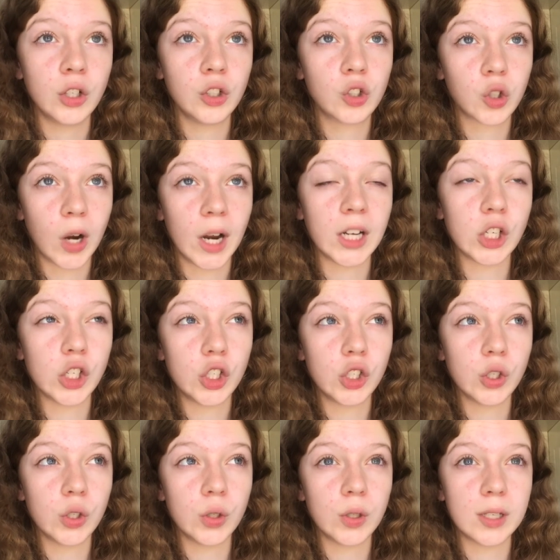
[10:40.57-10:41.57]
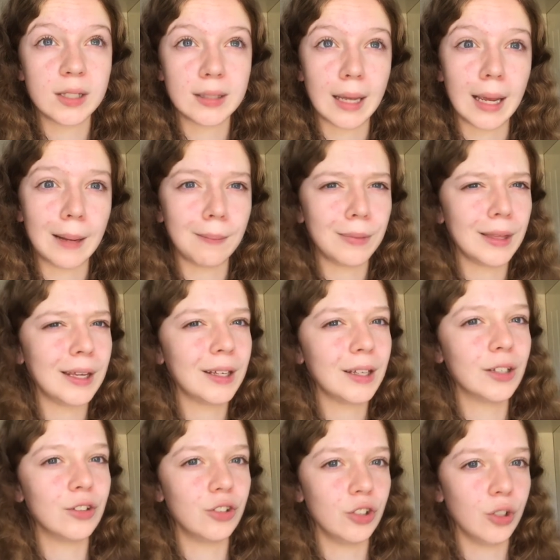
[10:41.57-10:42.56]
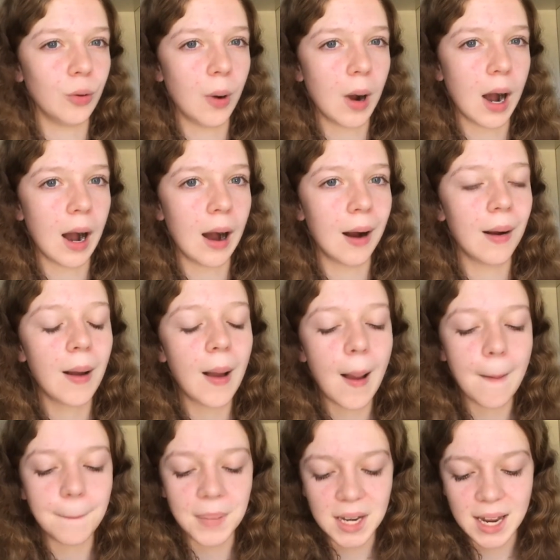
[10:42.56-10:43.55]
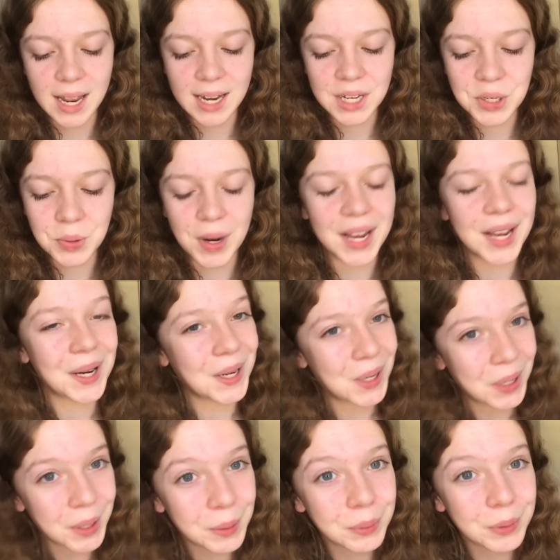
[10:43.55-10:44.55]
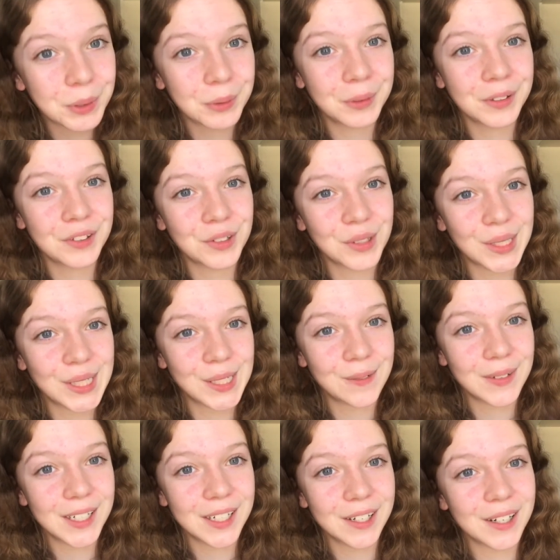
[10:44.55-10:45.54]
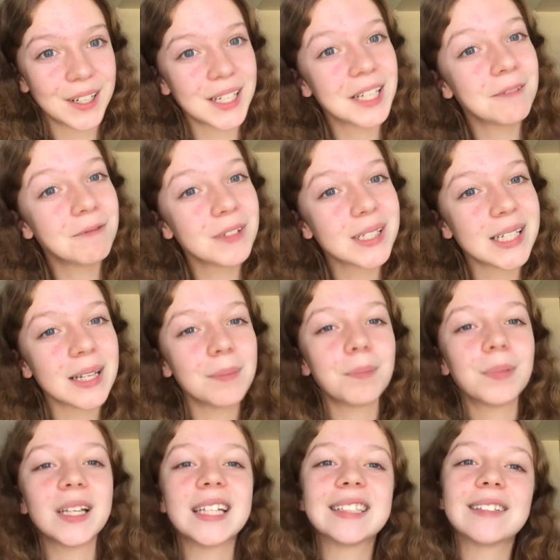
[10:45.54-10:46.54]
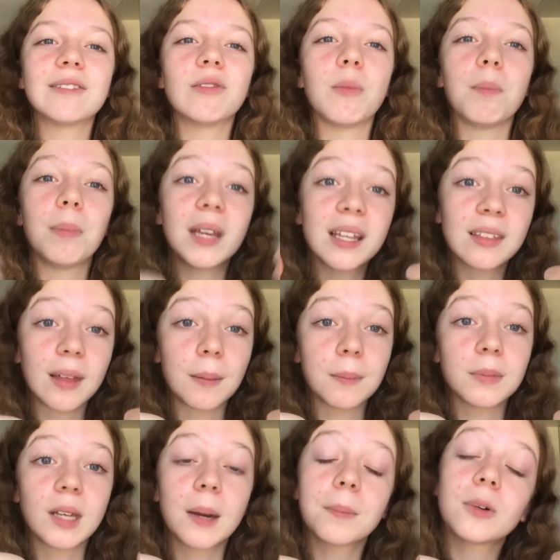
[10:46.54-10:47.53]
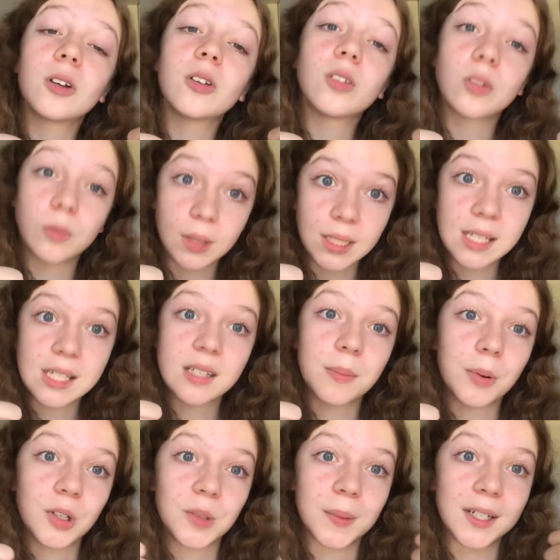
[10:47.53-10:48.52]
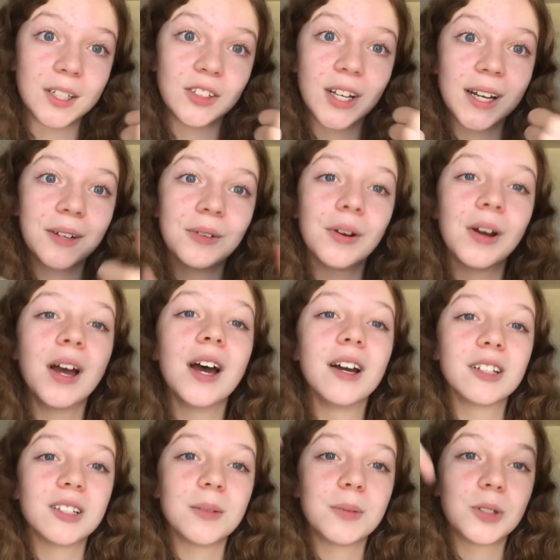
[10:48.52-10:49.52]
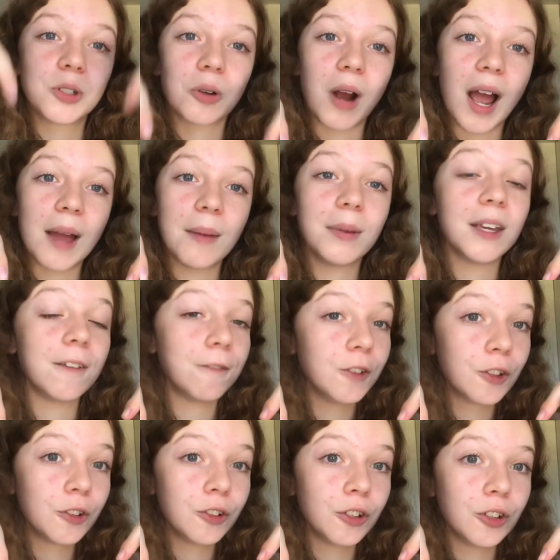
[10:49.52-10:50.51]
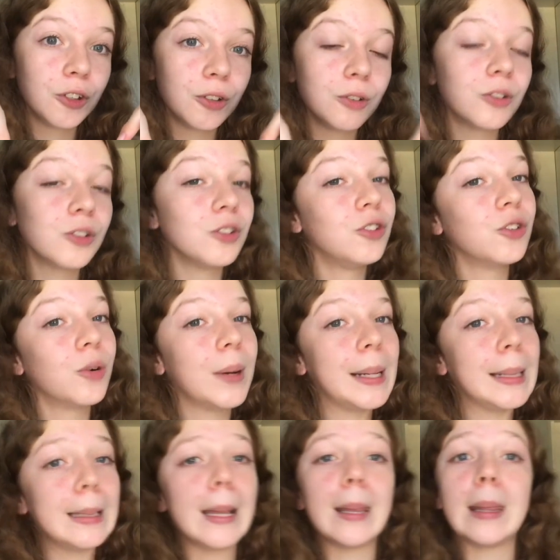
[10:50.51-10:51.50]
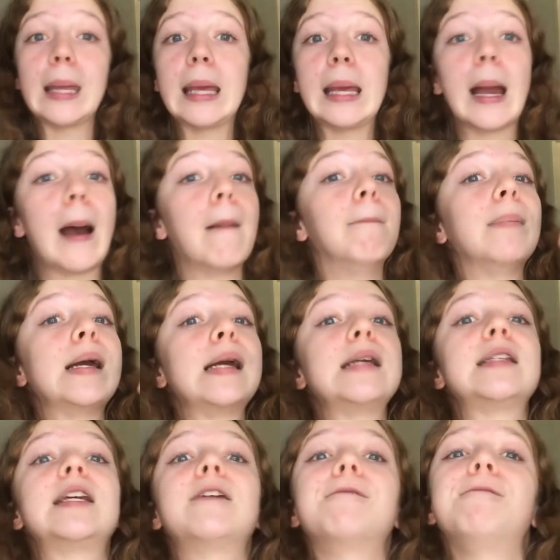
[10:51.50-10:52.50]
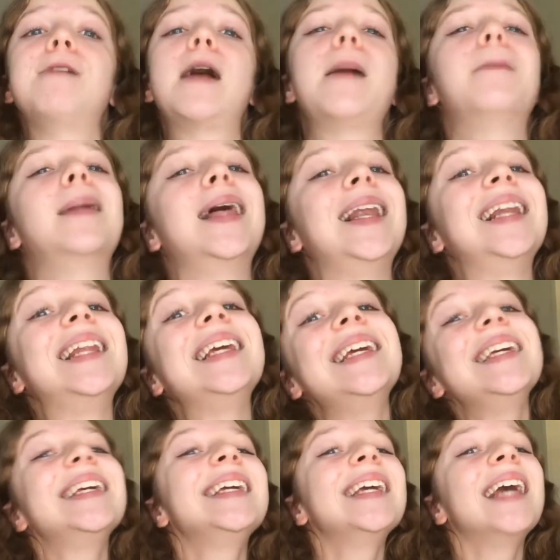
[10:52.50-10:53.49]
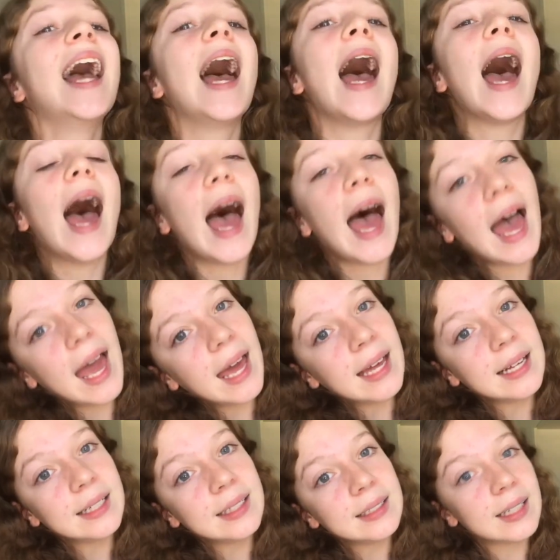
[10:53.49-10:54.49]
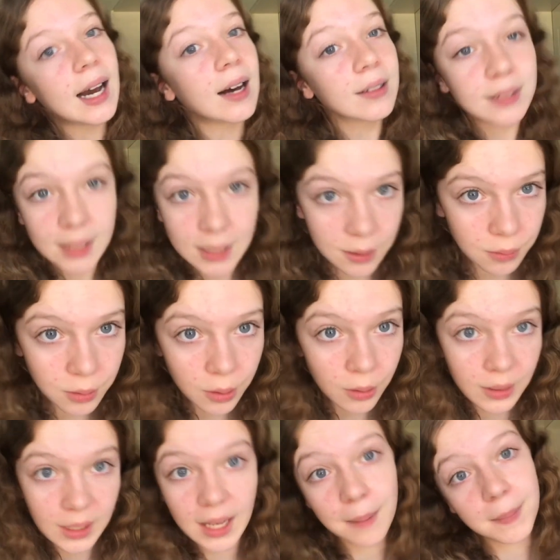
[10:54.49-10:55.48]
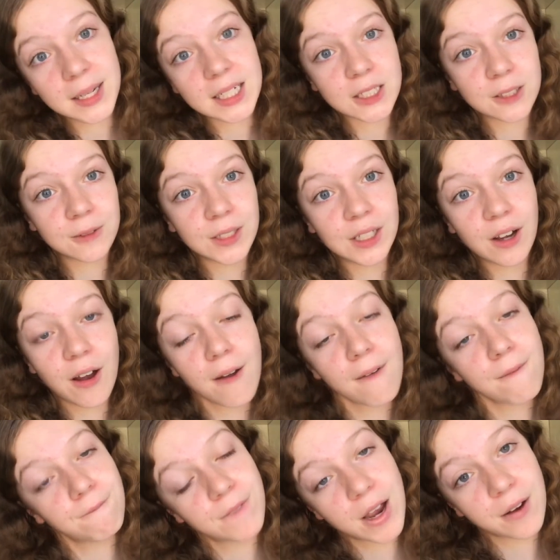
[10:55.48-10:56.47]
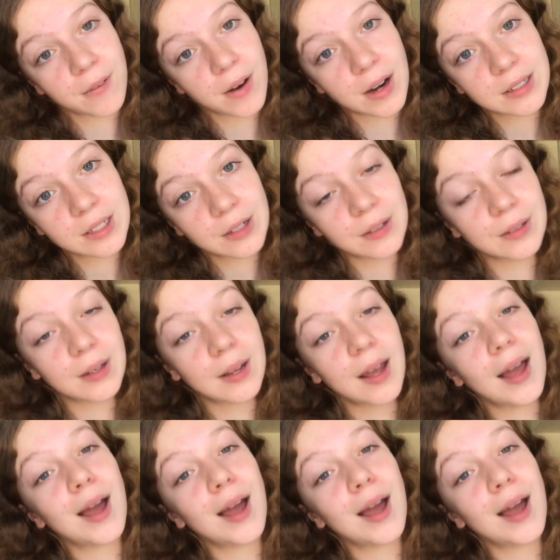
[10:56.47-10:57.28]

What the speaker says: trying to do the same thing as you are. But anyway, I hope you all enjoyed this video. If you did, please give it a big thumbs up because it really supports my channel. Subscribe if you're new to join the amazing family, and I'll see you all in my next video very, very soon.